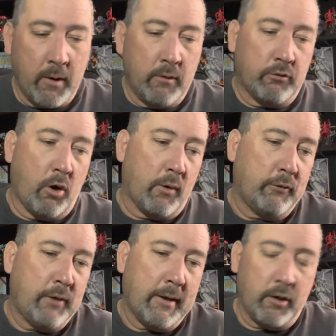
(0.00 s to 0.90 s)
So let's
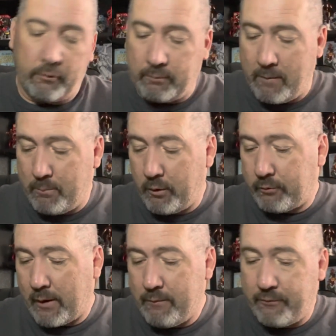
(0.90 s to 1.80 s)
take a look at some of the books
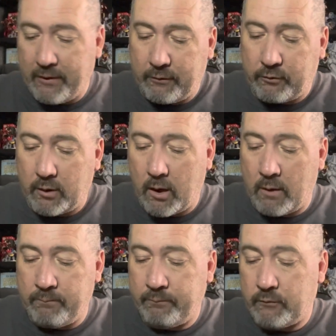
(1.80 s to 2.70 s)
I fixed
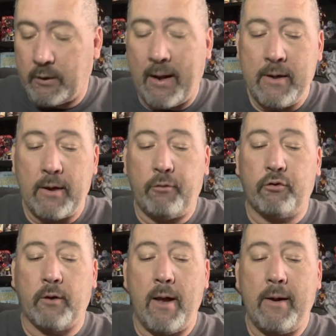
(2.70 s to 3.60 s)
uh, today and yesterday.